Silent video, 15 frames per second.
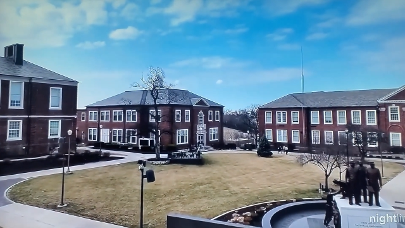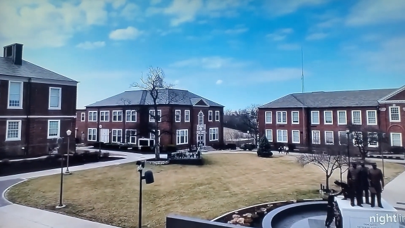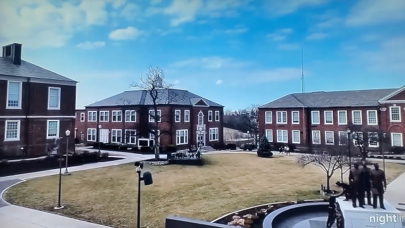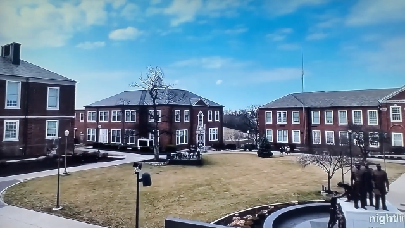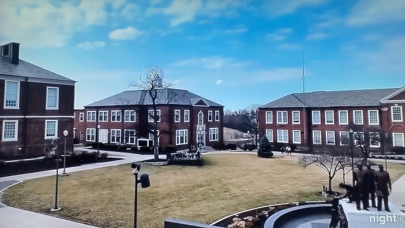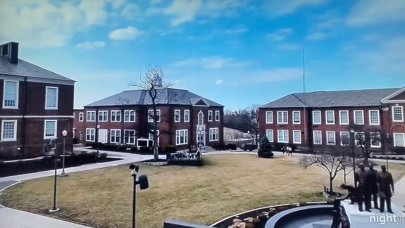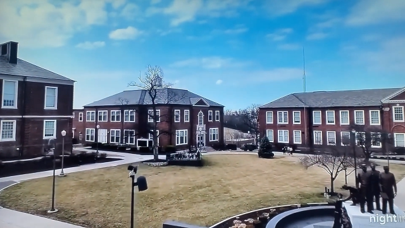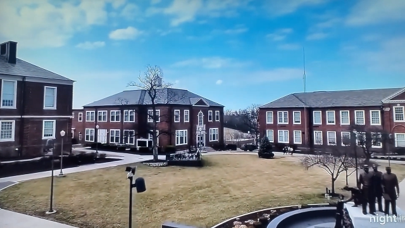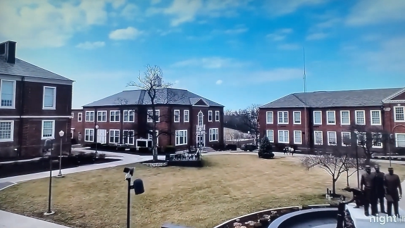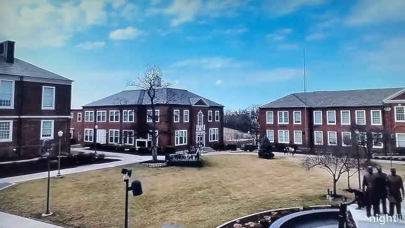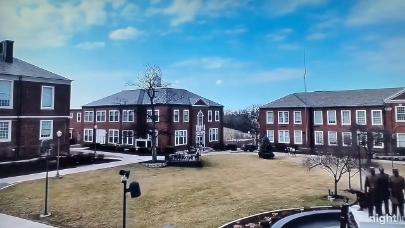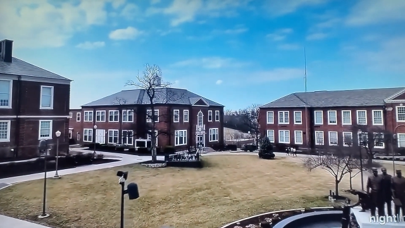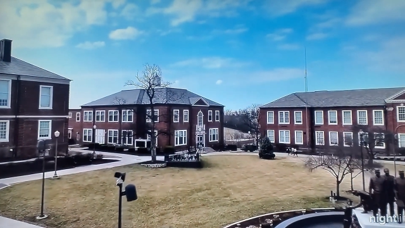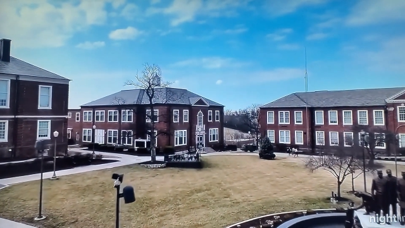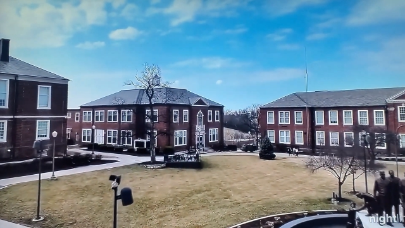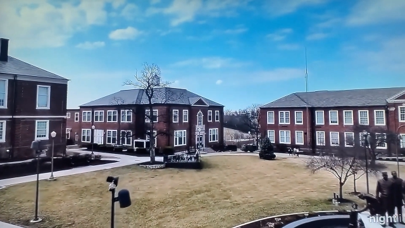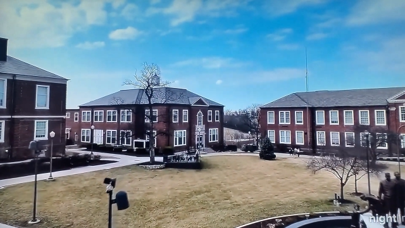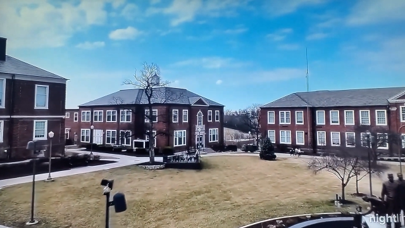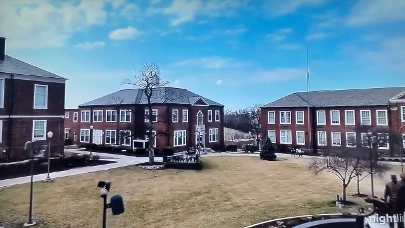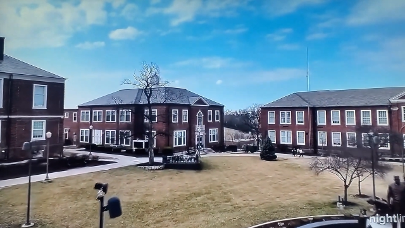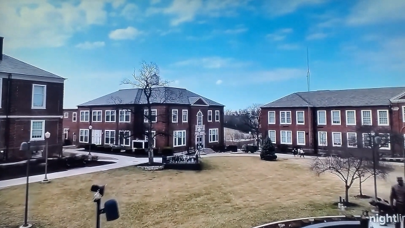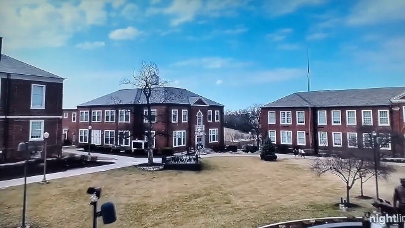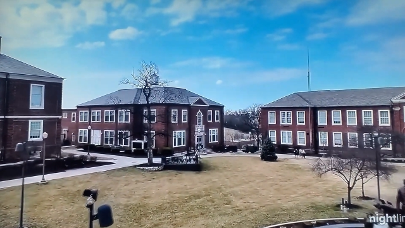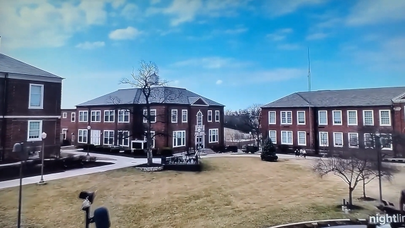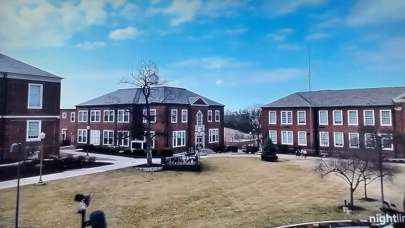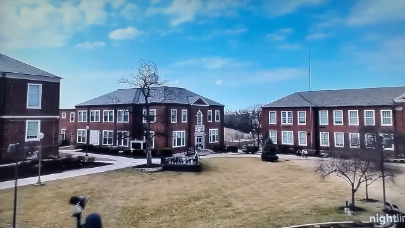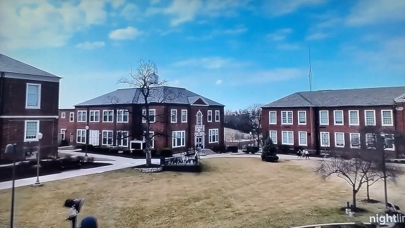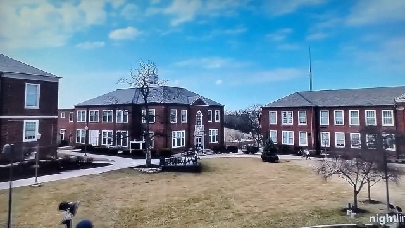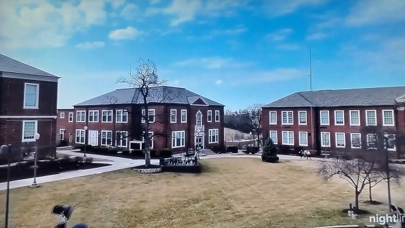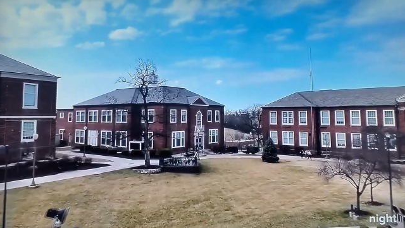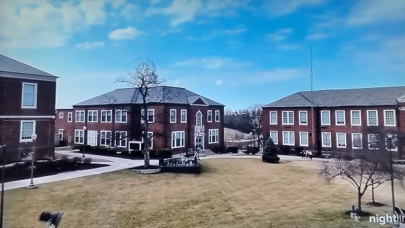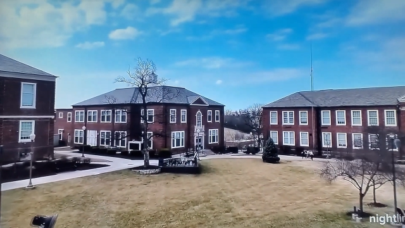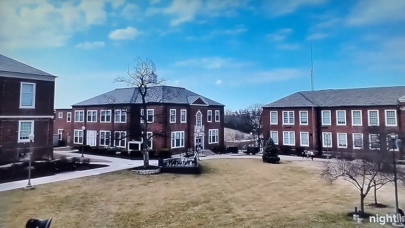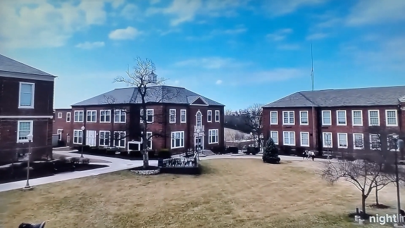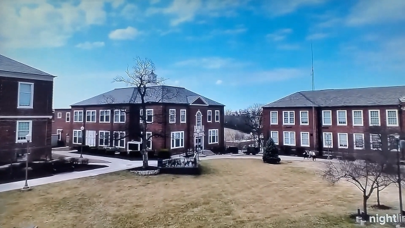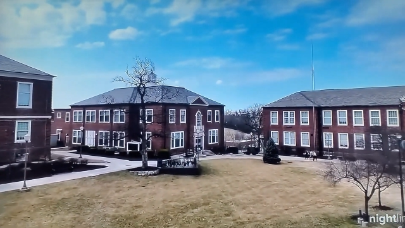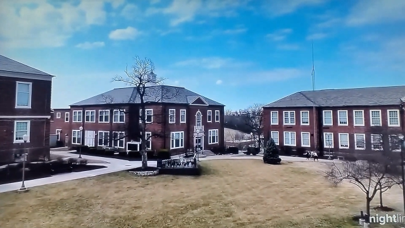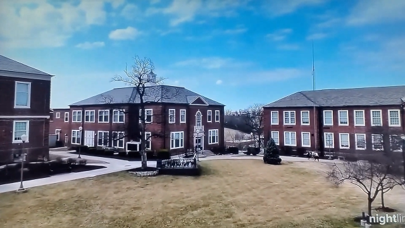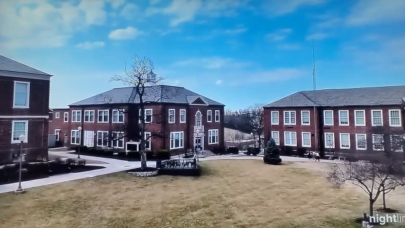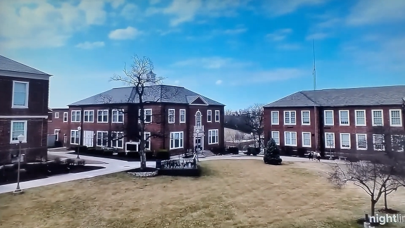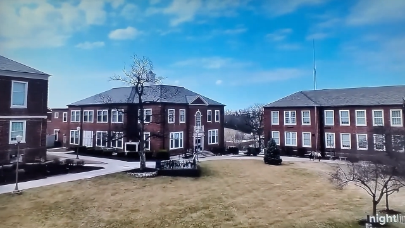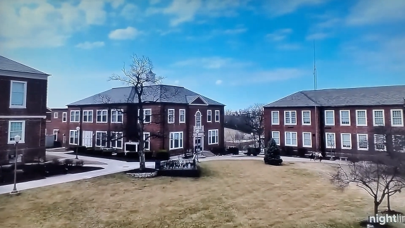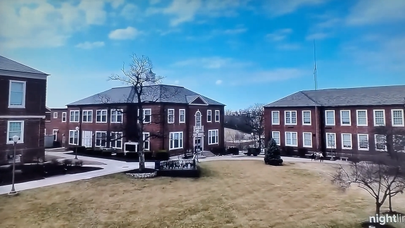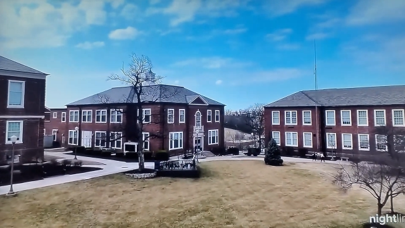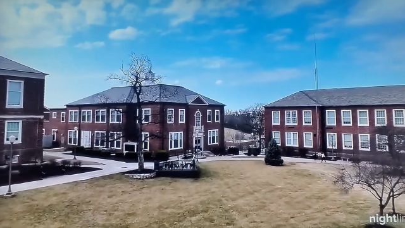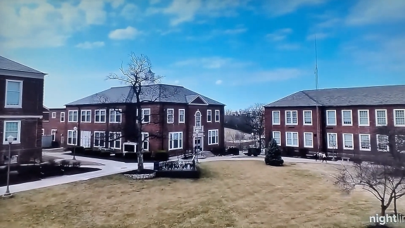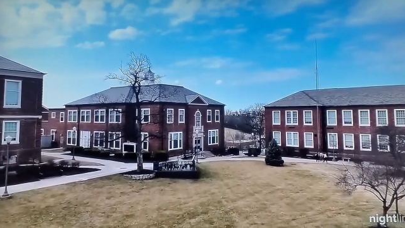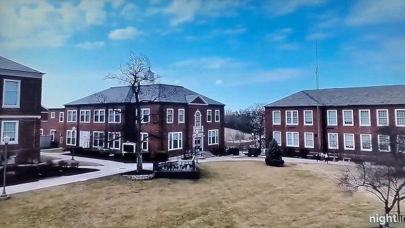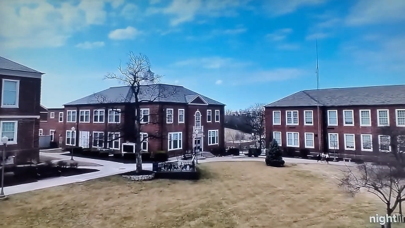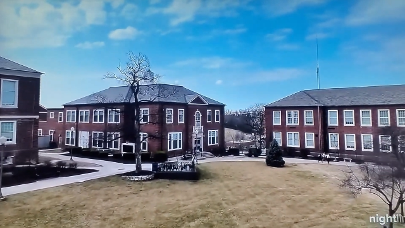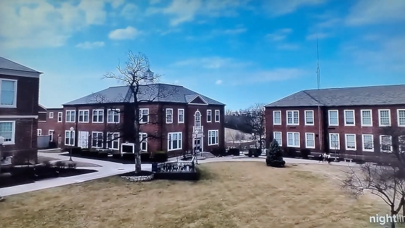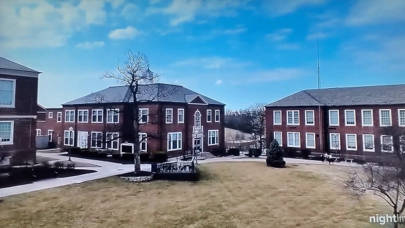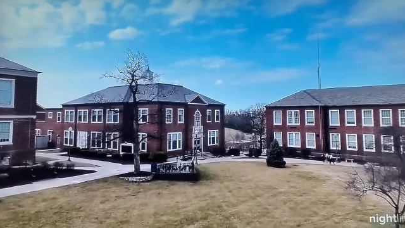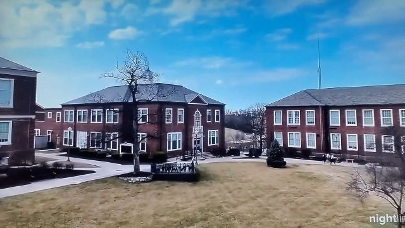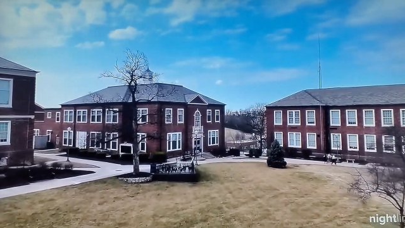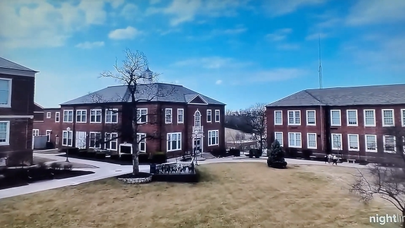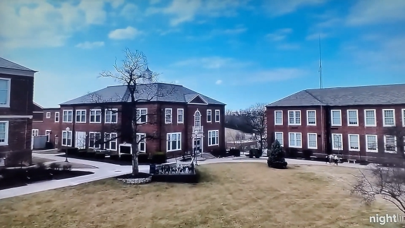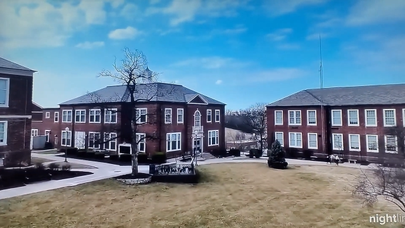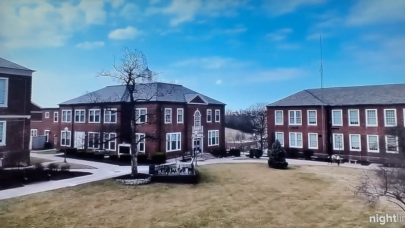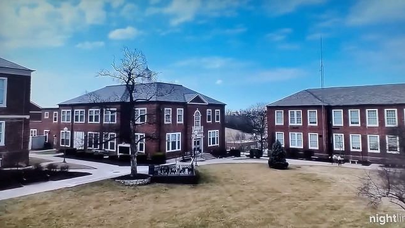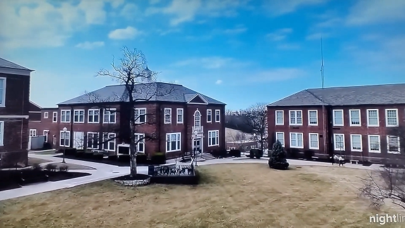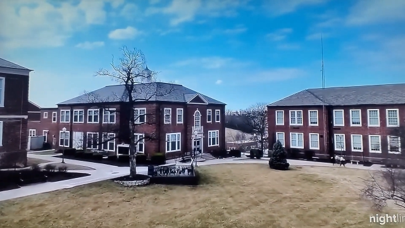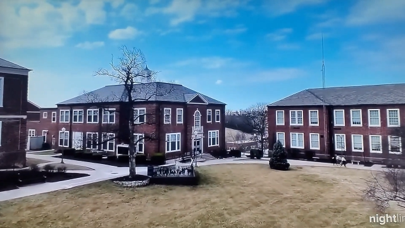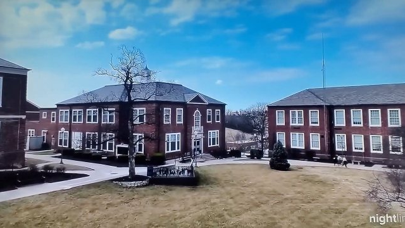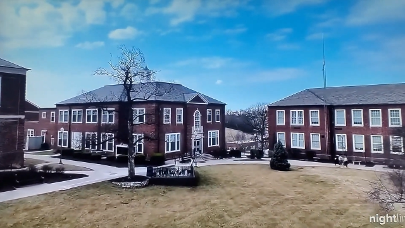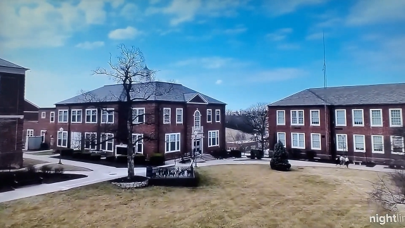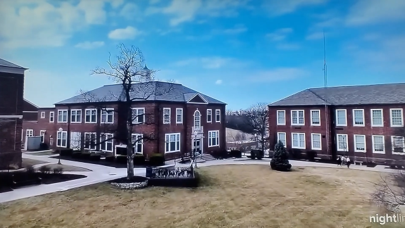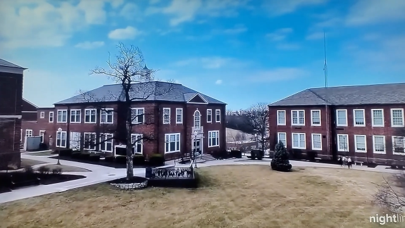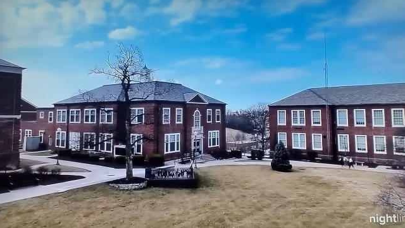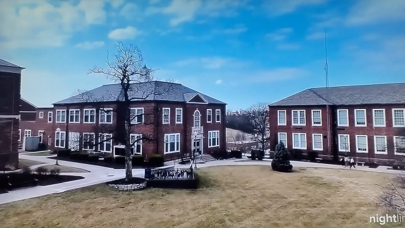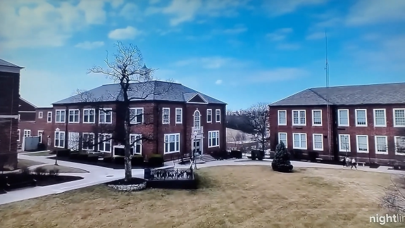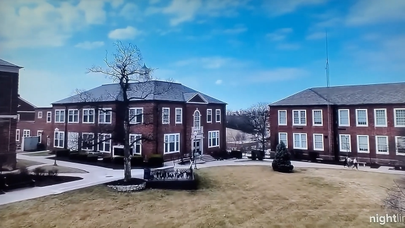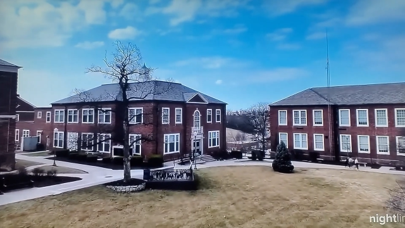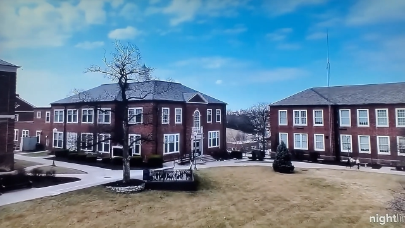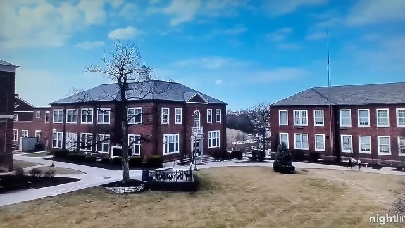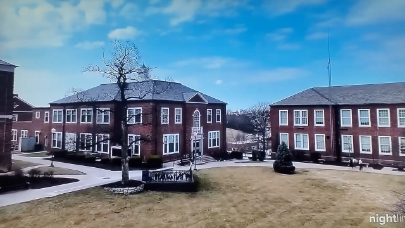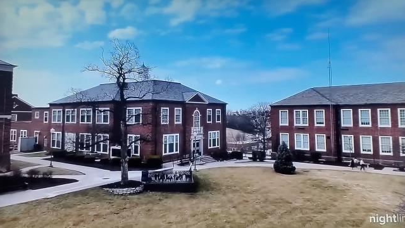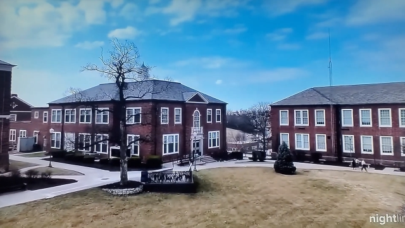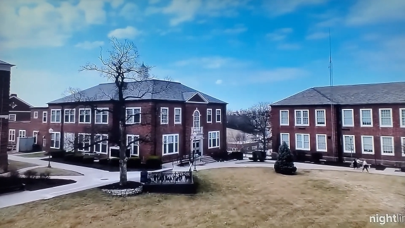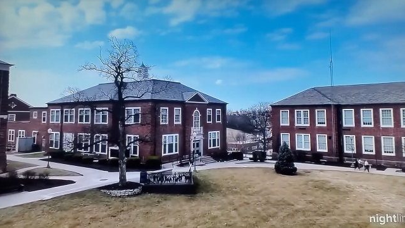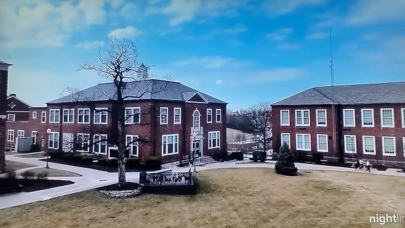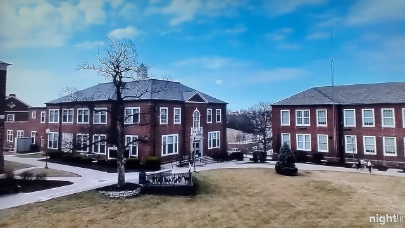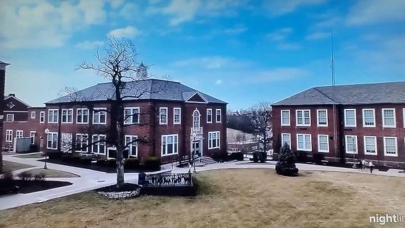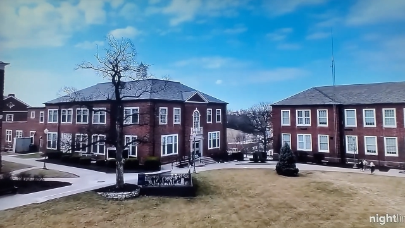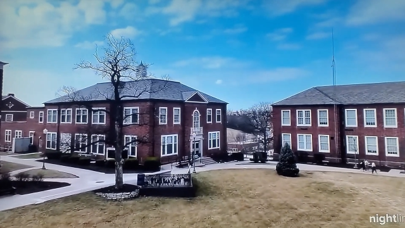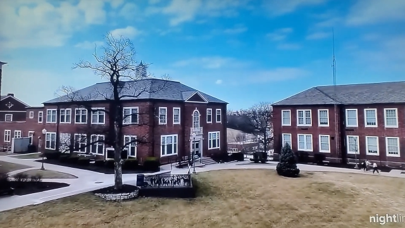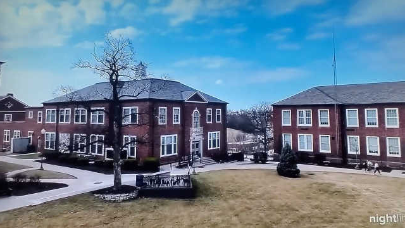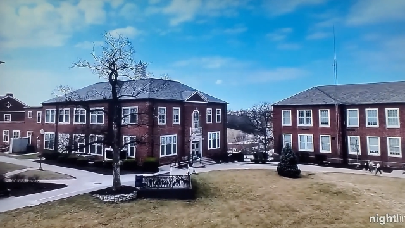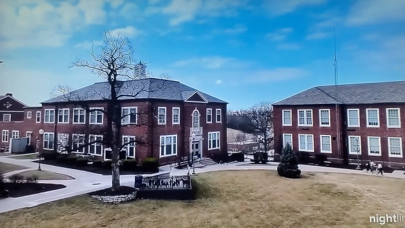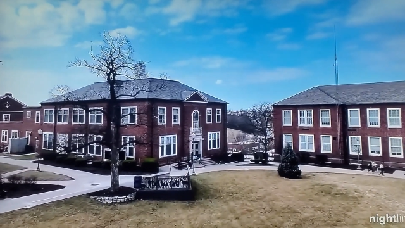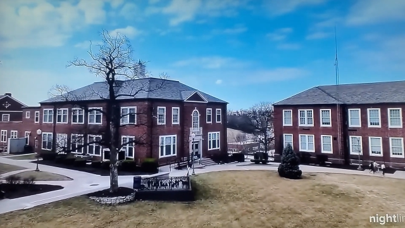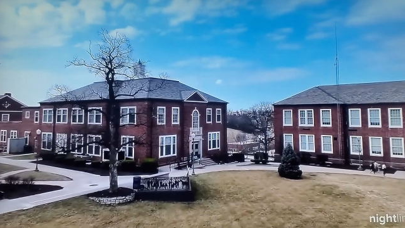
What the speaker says: No face is visible, so there are no lips to read.